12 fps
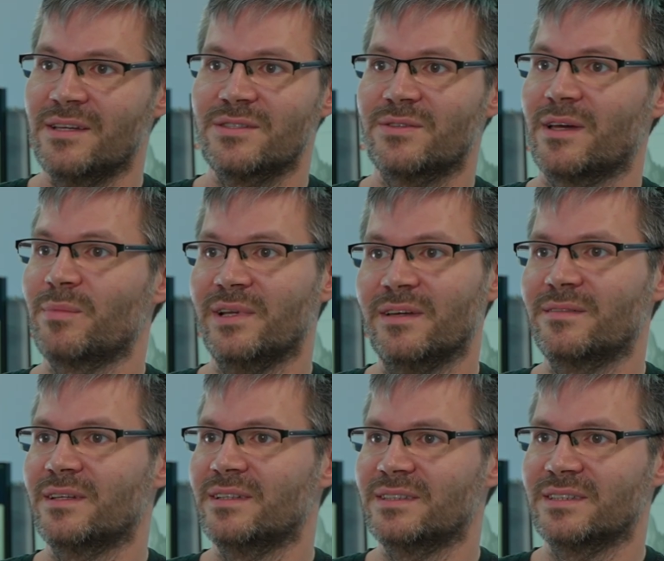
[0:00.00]
so I believe
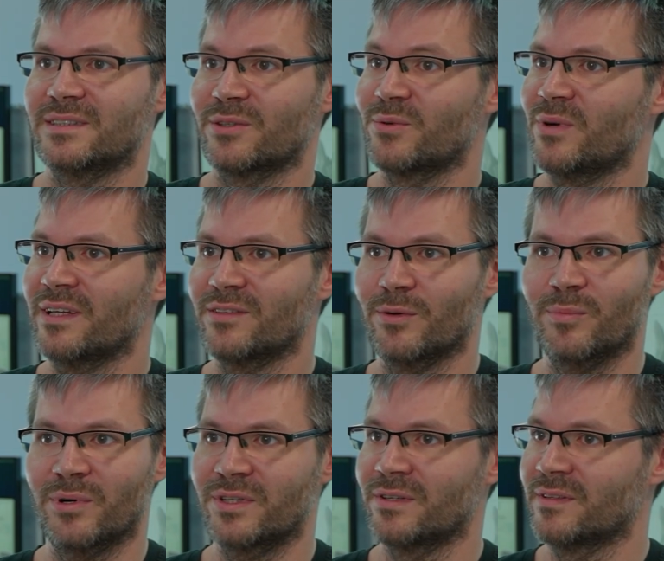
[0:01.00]
that this is a great
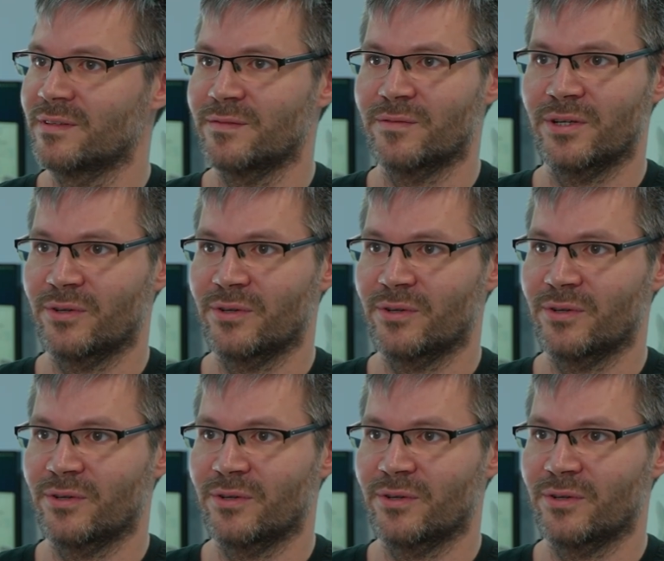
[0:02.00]
opportunity for